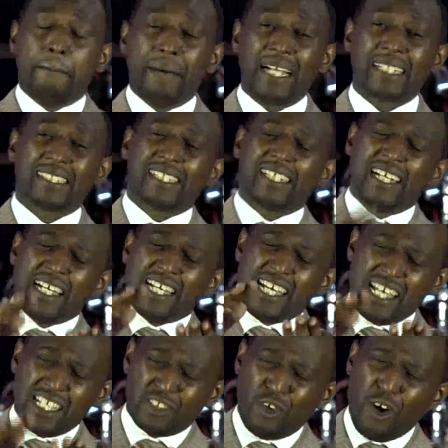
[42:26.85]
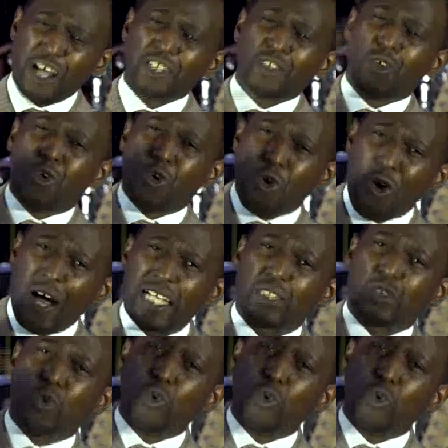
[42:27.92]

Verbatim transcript: but He's going to grow us